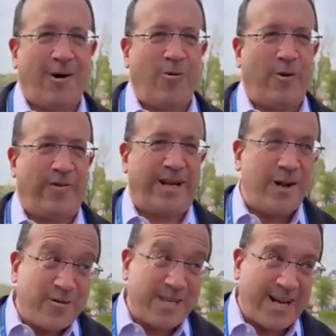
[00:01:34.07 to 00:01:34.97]
What they
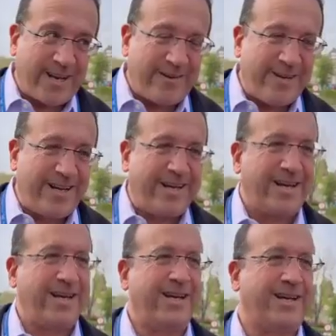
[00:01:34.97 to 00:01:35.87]
don't tell you
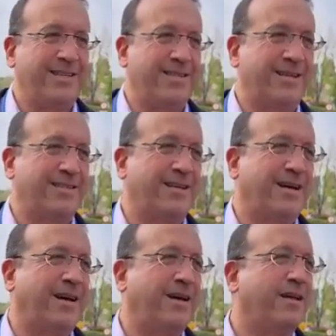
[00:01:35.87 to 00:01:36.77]
is
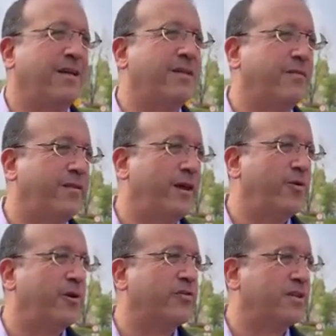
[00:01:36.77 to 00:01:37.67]
that they were
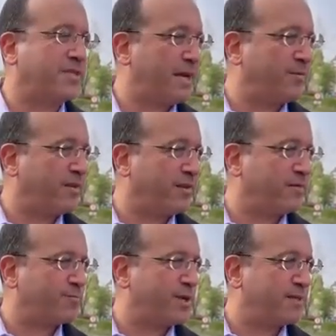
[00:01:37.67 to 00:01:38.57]
not accepted at
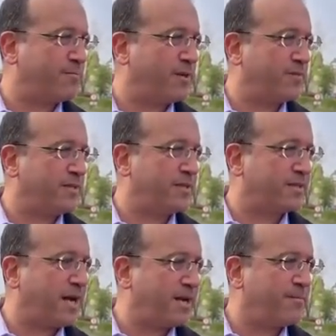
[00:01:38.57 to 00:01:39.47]
this present moment in
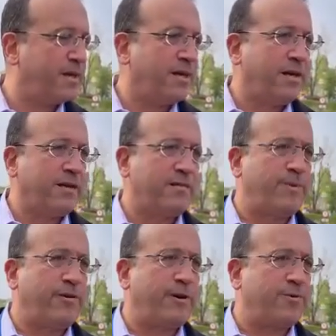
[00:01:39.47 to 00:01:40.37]
time to
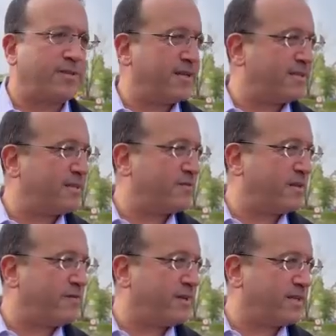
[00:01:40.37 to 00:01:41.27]
be representatives of
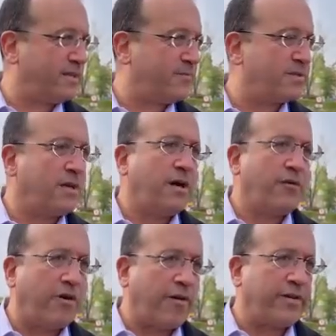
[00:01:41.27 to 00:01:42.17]
the victims,
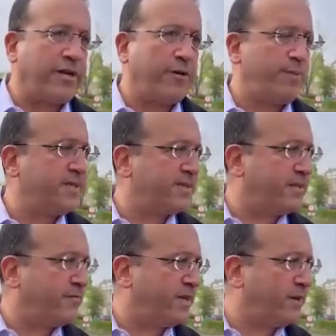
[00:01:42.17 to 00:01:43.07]
rather the
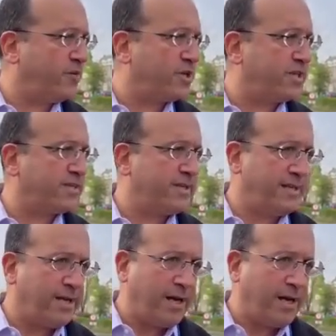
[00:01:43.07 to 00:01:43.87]
OPCV, which is the